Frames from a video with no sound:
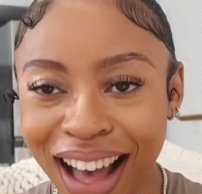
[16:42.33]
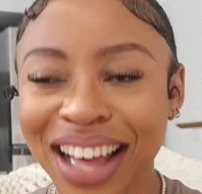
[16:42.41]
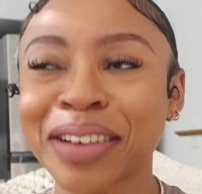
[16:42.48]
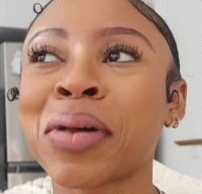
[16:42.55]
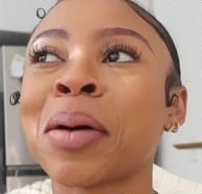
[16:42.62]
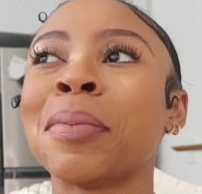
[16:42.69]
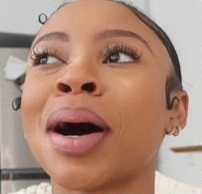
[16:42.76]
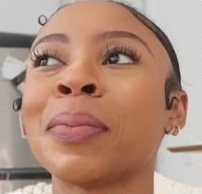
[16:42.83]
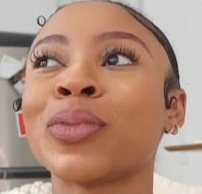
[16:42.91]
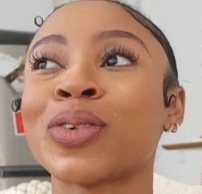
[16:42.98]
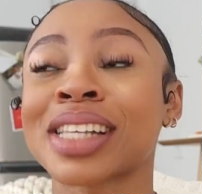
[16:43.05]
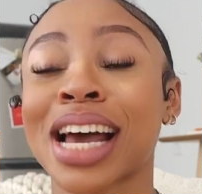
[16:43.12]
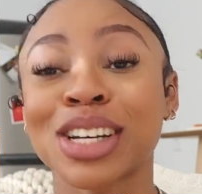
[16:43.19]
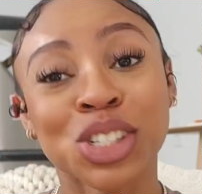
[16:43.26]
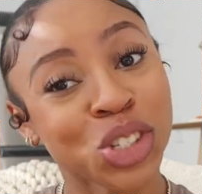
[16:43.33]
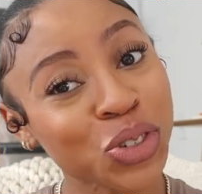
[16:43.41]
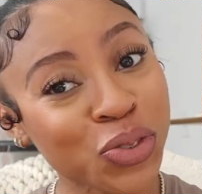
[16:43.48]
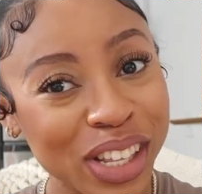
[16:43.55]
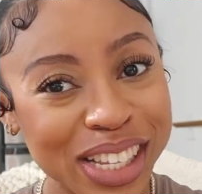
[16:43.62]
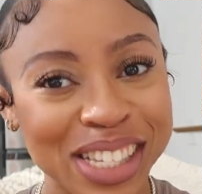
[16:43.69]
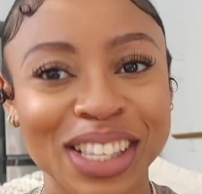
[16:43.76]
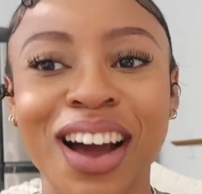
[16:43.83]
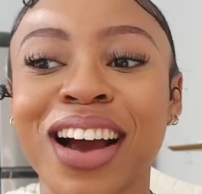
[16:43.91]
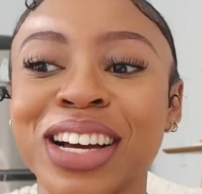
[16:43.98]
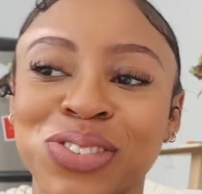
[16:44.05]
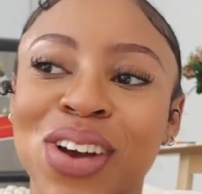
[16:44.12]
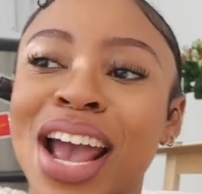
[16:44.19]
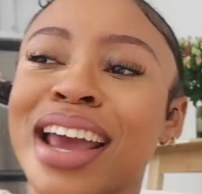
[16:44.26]
my mama was like, shoot for the
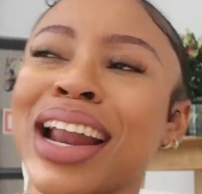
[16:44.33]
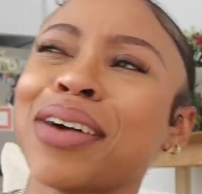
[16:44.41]
stars, right?